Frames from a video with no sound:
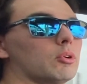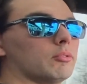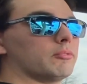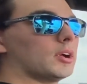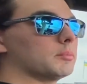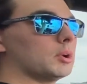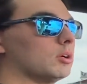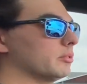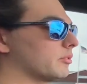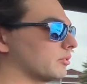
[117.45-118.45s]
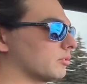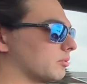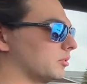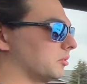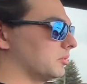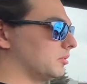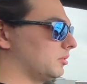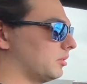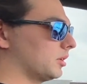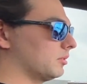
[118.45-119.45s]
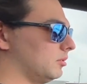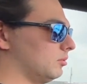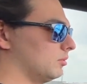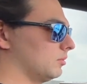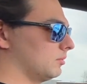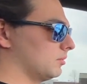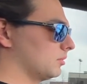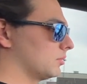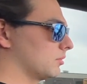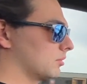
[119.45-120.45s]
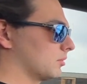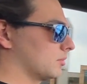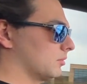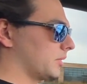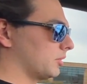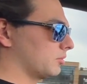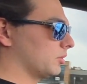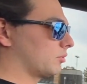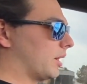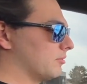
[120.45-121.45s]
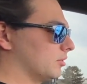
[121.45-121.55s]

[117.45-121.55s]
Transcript: full fun mode since we're doing a tune. Might as well drive